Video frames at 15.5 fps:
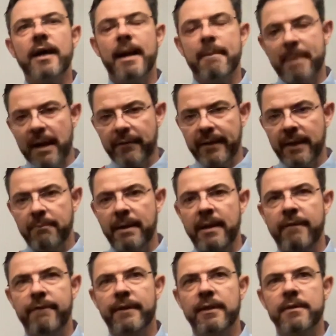about that
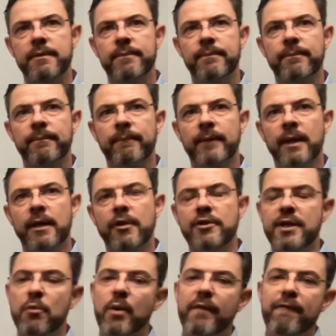benefit. You
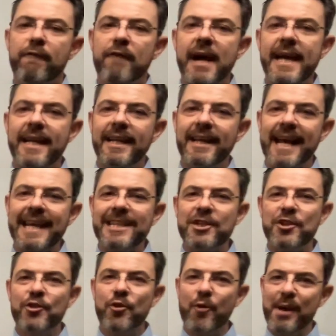see, we find it
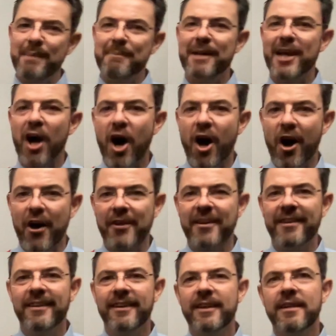extremely hard
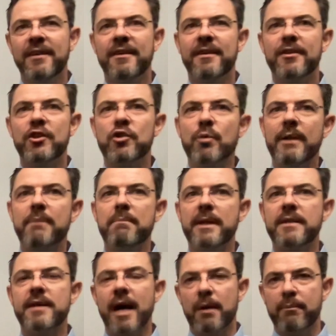to
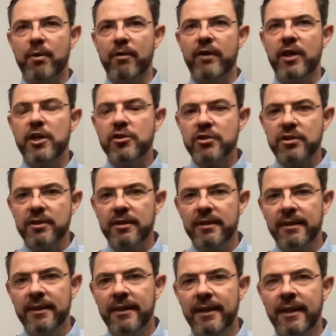admit our privilege.
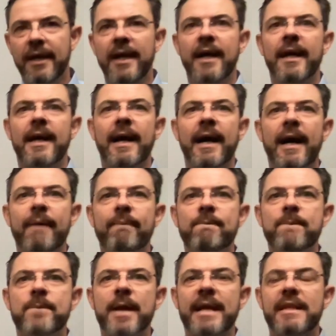
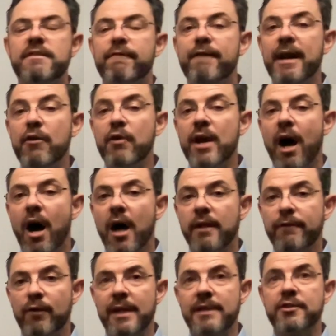Um, it's very hard
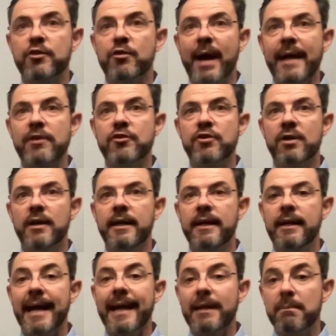for us to
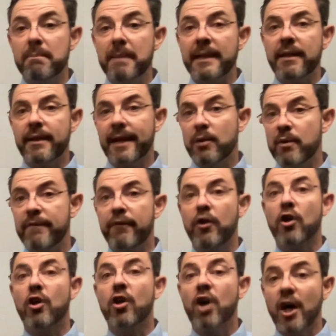actually admit that we've
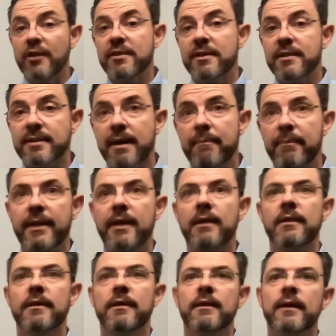gotten something